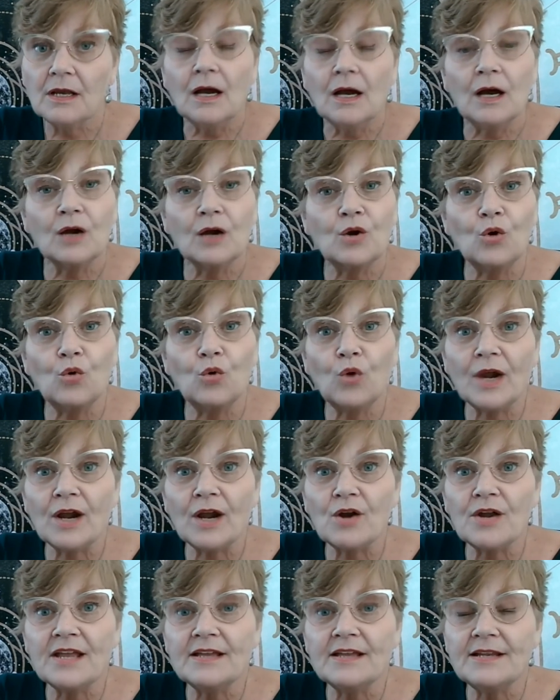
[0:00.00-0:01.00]

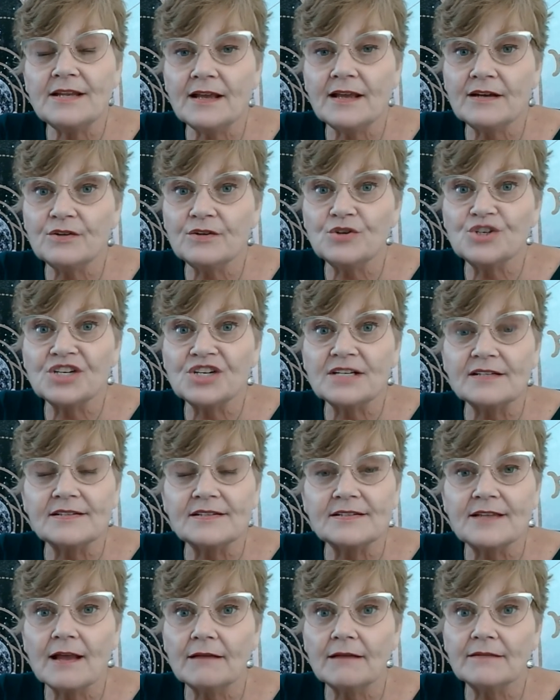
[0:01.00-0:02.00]
Aquarian energy
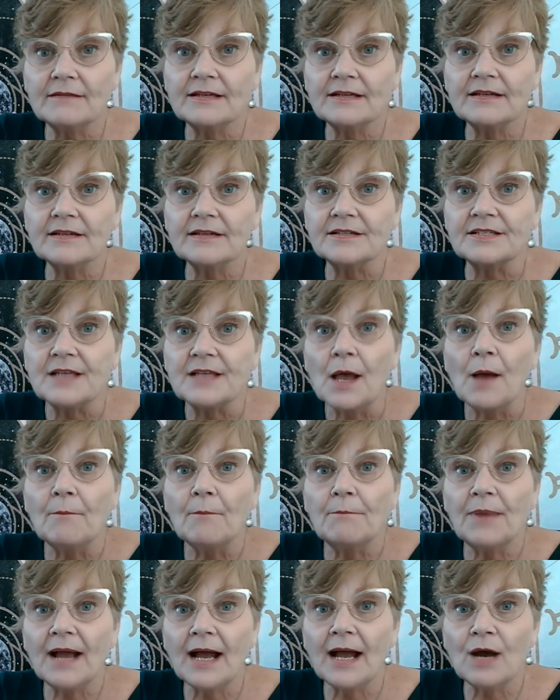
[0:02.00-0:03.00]
is telling us
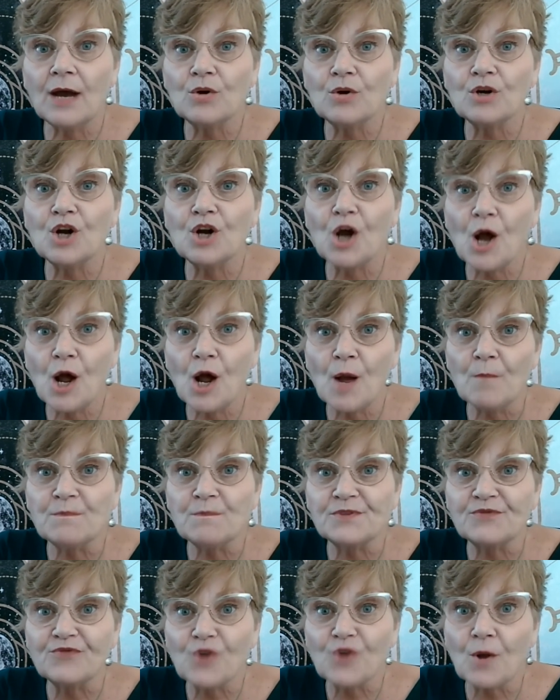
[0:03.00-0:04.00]
power
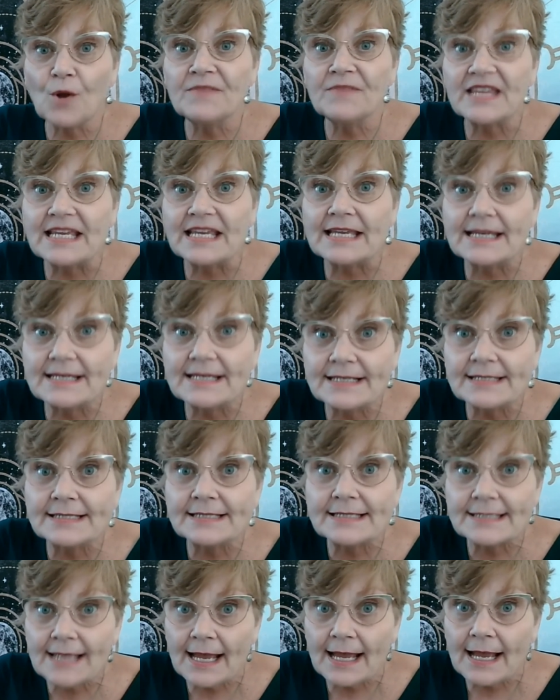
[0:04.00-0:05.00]
comes from the
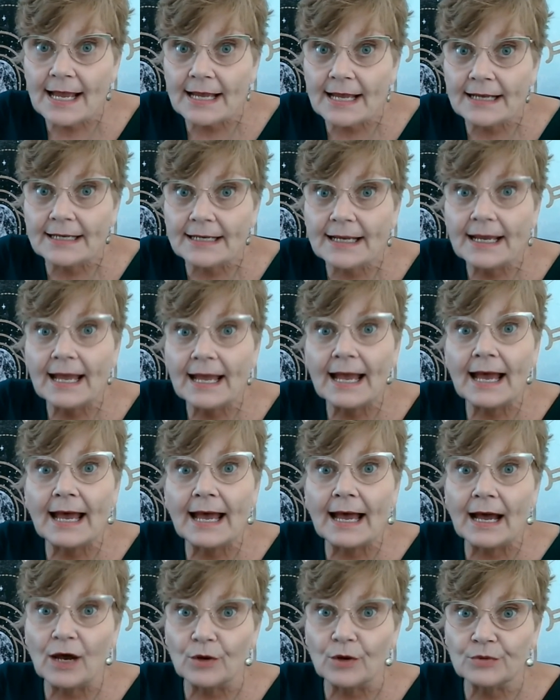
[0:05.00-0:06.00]
inside
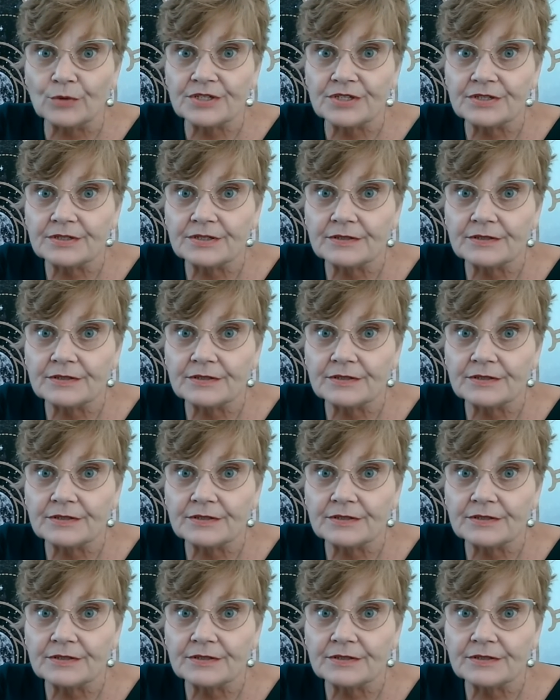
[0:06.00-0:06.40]
out.